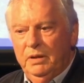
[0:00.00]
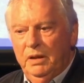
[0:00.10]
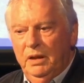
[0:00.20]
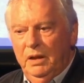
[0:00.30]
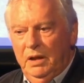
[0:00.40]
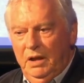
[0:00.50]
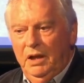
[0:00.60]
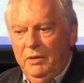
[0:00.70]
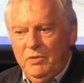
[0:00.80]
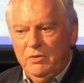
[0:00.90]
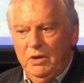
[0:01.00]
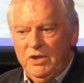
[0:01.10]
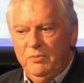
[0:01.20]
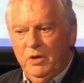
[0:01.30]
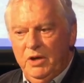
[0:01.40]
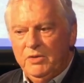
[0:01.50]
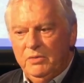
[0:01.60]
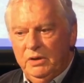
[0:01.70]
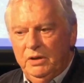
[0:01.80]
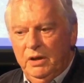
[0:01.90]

Uh, I, I, was quite surprised when I,